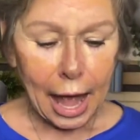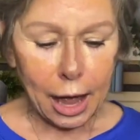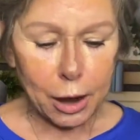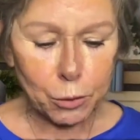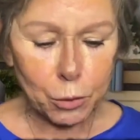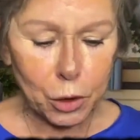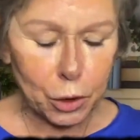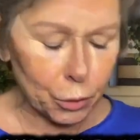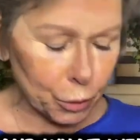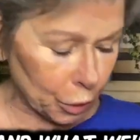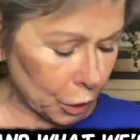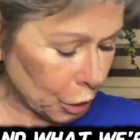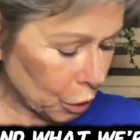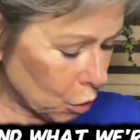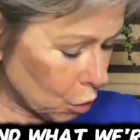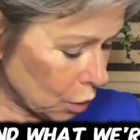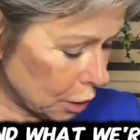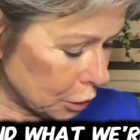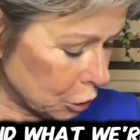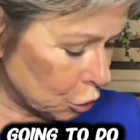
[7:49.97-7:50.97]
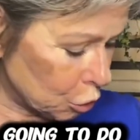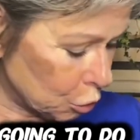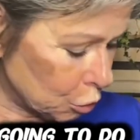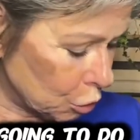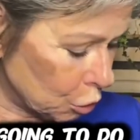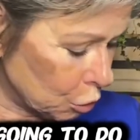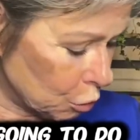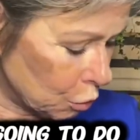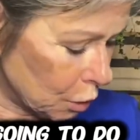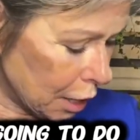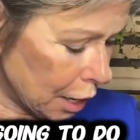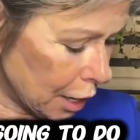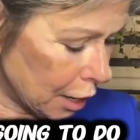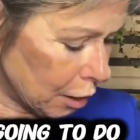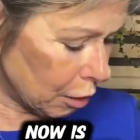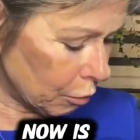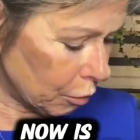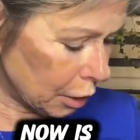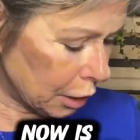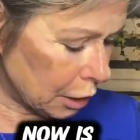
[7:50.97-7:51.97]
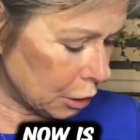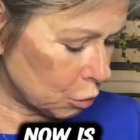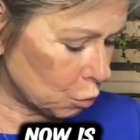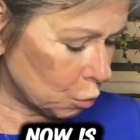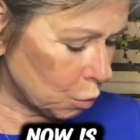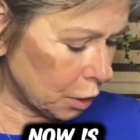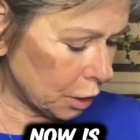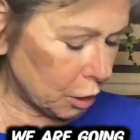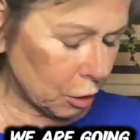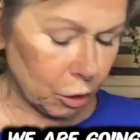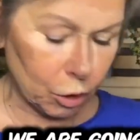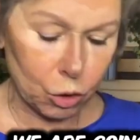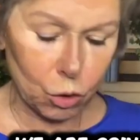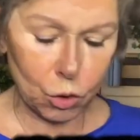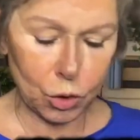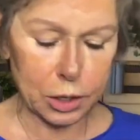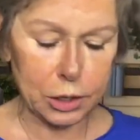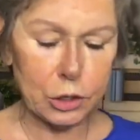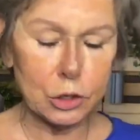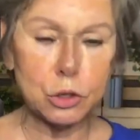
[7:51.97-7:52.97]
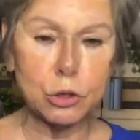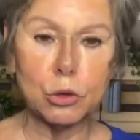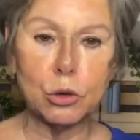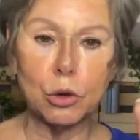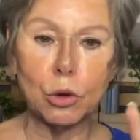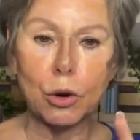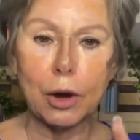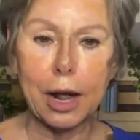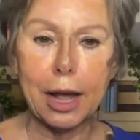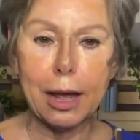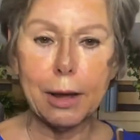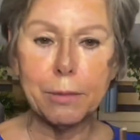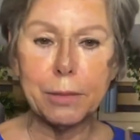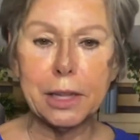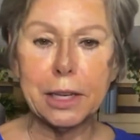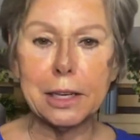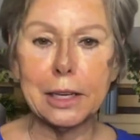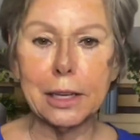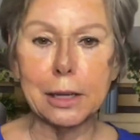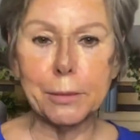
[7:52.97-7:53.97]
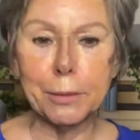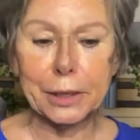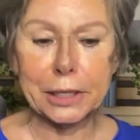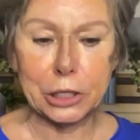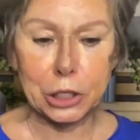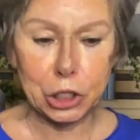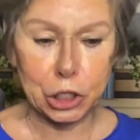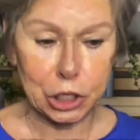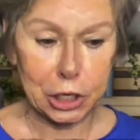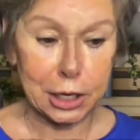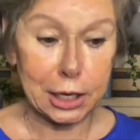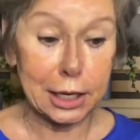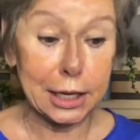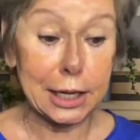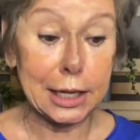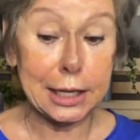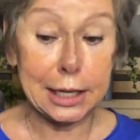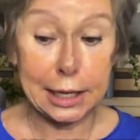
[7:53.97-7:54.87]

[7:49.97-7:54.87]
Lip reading: And what we're going to do now is we are going to grab the Lip&Cheek.